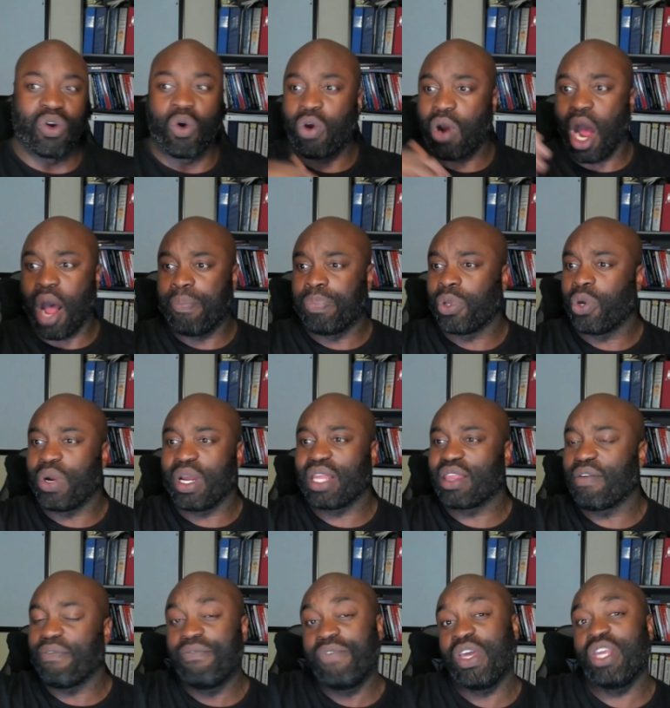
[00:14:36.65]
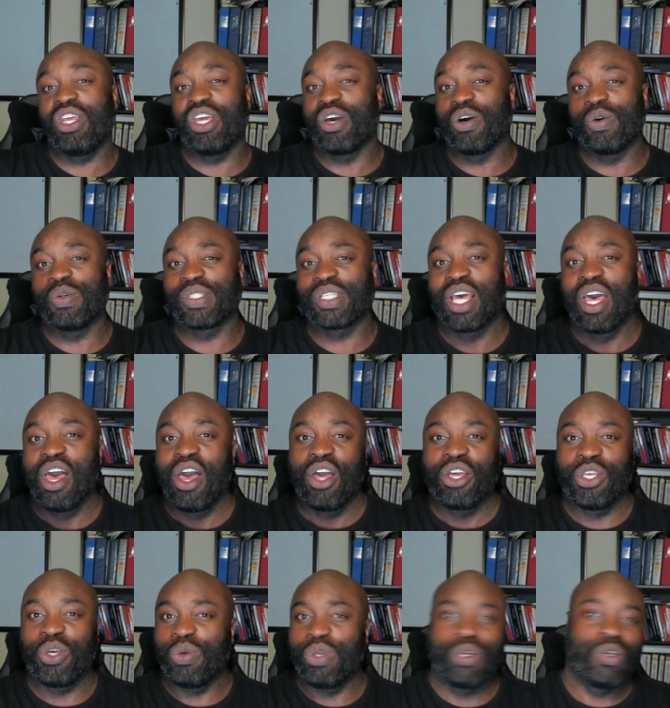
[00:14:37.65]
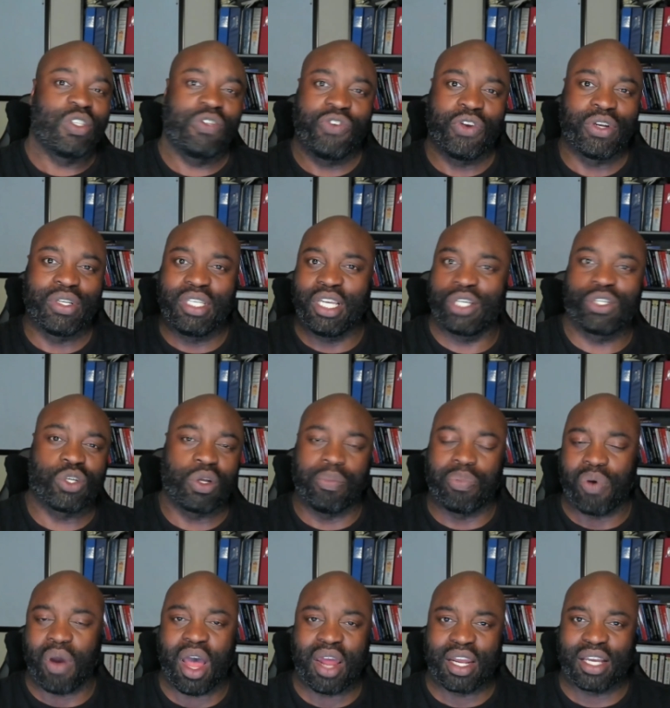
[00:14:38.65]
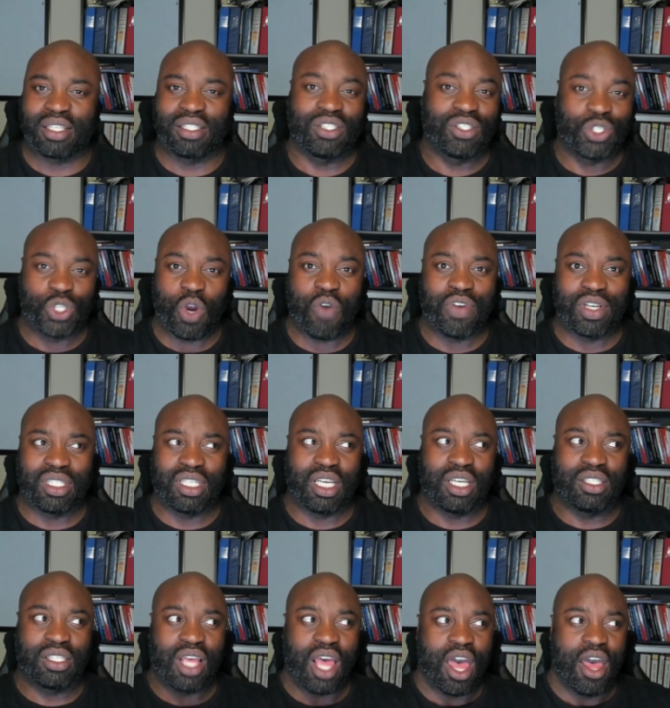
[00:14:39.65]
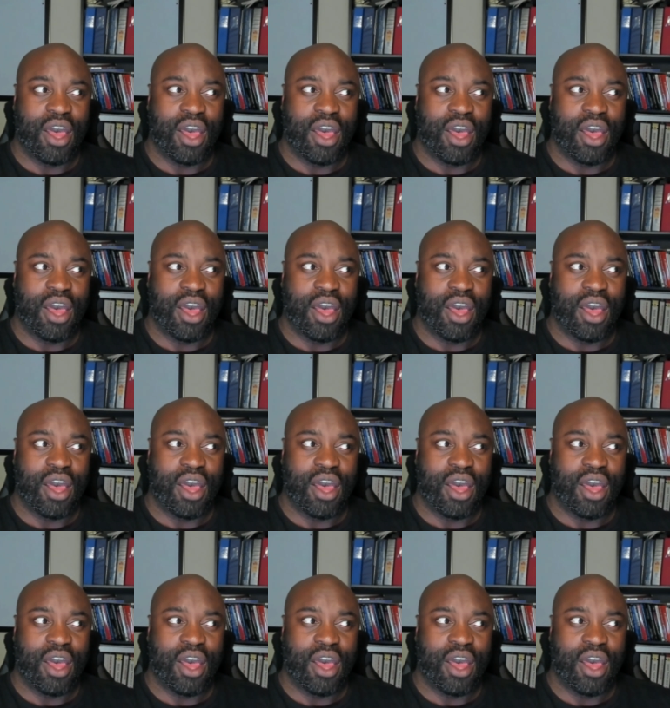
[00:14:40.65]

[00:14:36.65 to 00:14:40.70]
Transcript: or uploading the videos you use for your digital products and services